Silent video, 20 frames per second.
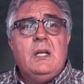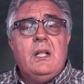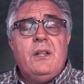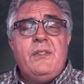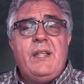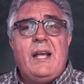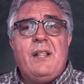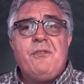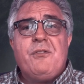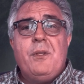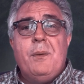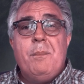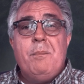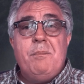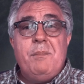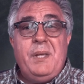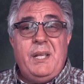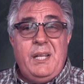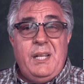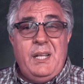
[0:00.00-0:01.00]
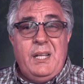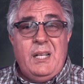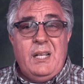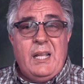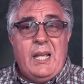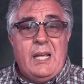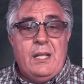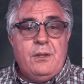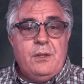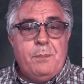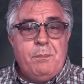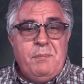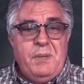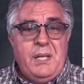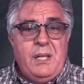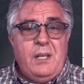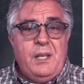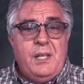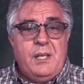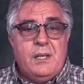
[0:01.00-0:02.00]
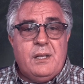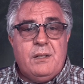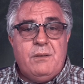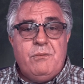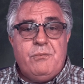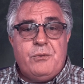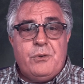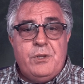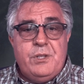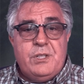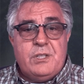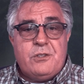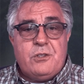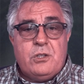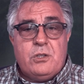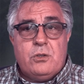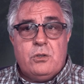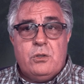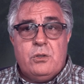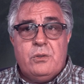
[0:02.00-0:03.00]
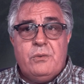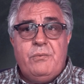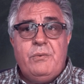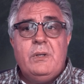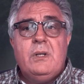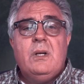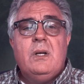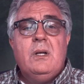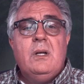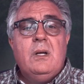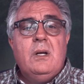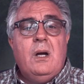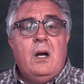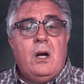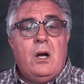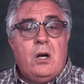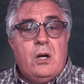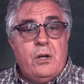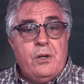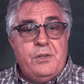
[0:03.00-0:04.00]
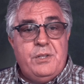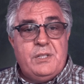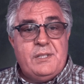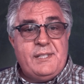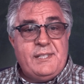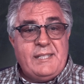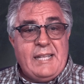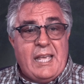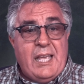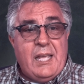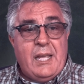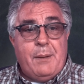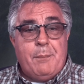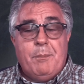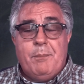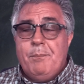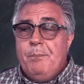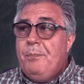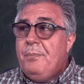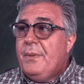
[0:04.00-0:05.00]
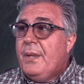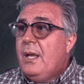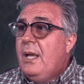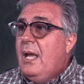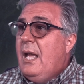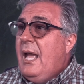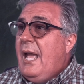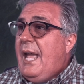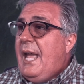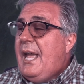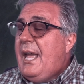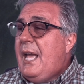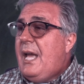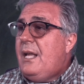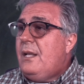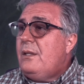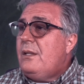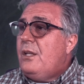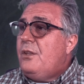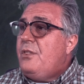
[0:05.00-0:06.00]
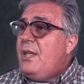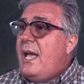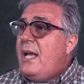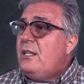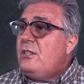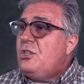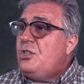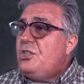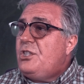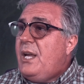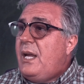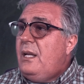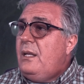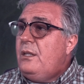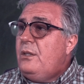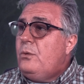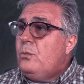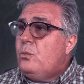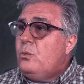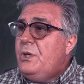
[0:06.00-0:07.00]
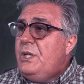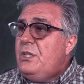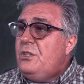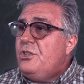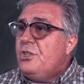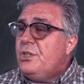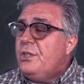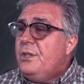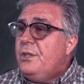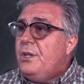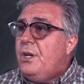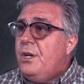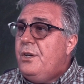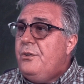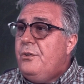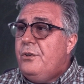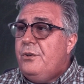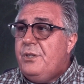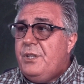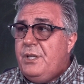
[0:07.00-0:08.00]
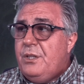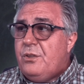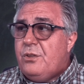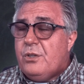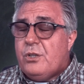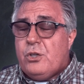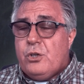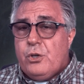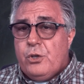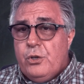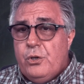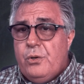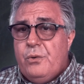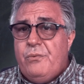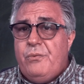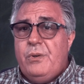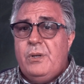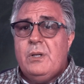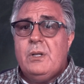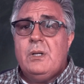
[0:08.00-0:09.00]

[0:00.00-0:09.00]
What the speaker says: that the mean and the median for this curve are the same. And that shaded region underneath the curve,